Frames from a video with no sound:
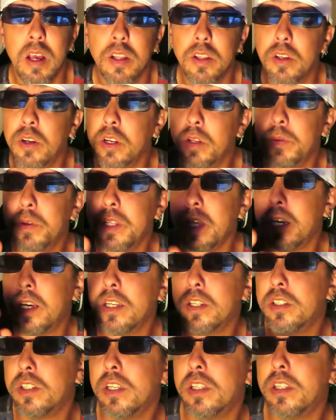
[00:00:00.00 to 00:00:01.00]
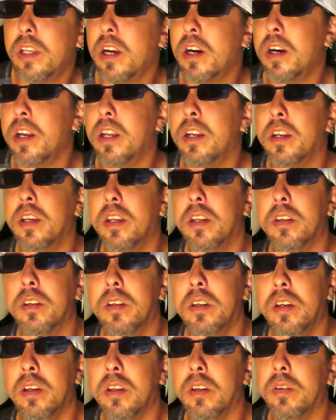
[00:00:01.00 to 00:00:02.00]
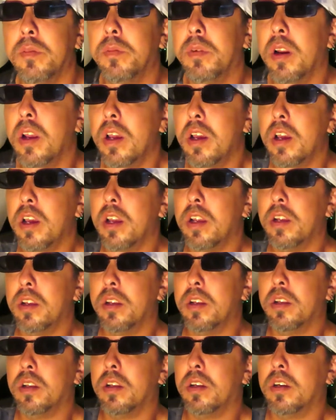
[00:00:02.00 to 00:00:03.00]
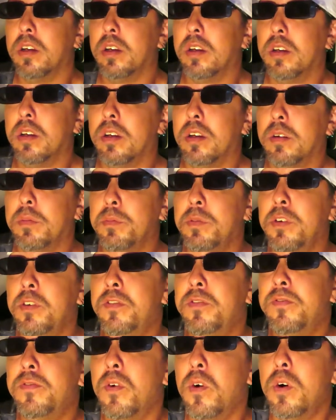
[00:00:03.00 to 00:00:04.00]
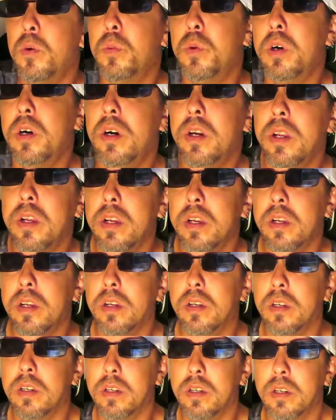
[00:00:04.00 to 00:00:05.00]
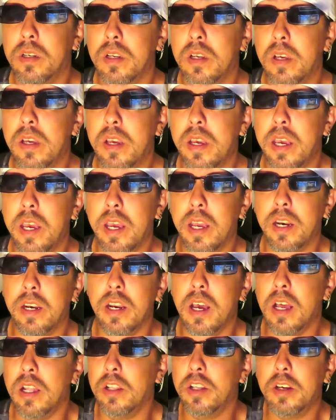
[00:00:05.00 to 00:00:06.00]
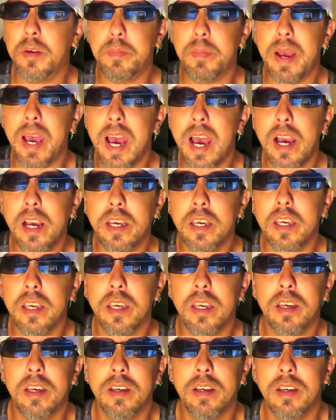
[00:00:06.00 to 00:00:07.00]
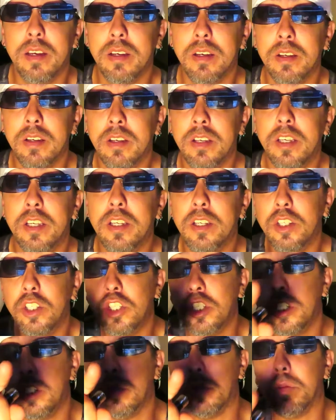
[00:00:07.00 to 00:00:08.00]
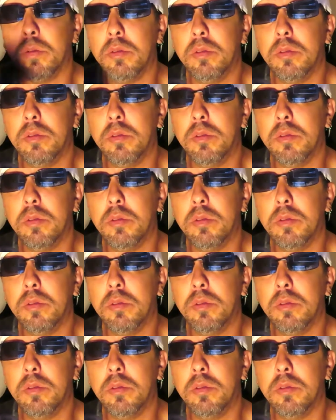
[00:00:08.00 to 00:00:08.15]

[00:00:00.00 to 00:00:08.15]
The only one that can sit there and and, and move forward and not look back is you.